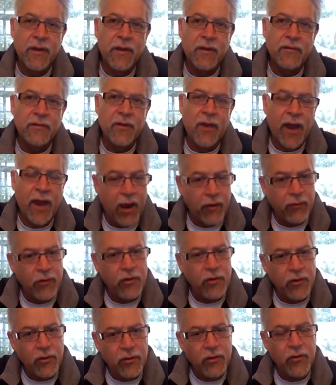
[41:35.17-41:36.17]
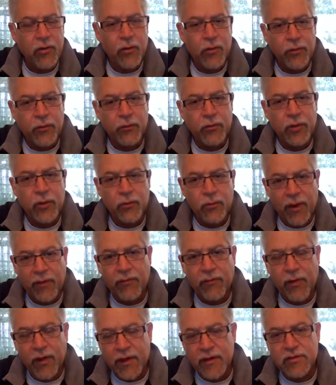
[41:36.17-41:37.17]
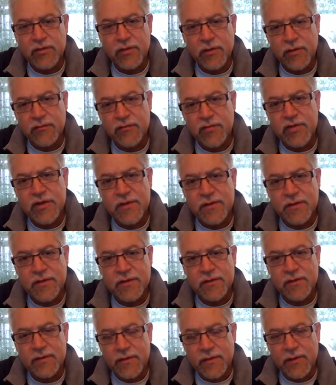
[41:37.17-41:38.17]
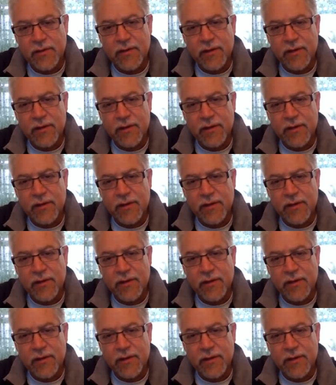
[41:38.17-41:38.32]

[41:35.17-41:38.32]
So, how are you going to know the real revelation of Jesus?